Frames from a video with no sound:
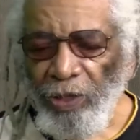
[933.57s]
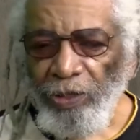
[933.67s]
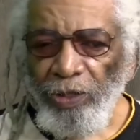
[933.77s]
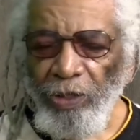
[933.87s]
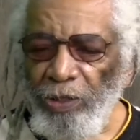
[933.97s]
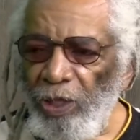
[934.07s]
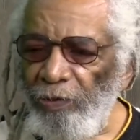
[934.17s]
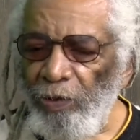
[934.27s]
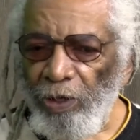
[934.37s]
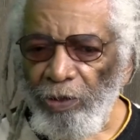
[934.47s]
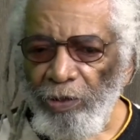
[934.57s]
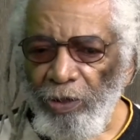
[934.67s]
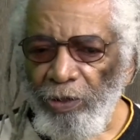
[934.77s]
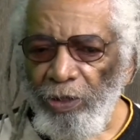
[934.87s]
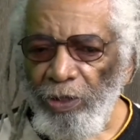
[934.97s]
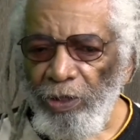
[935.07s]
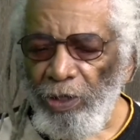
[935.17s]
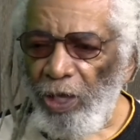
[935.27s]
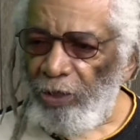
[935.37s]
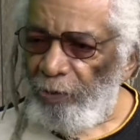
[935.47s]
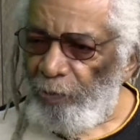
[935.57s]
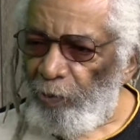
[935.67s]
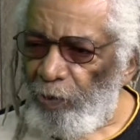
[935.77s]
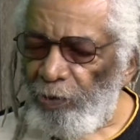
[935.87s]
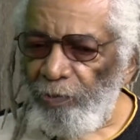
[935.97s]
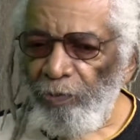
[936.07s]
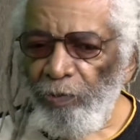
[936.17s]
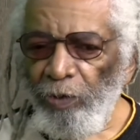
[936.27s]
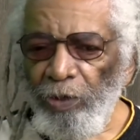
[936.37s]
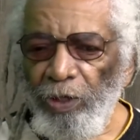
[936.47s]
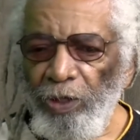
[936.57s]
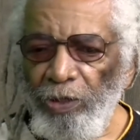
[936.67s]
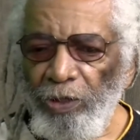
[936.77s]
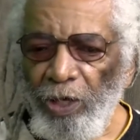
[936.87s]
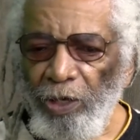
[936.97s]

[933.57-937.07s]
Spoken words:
think that the elected board is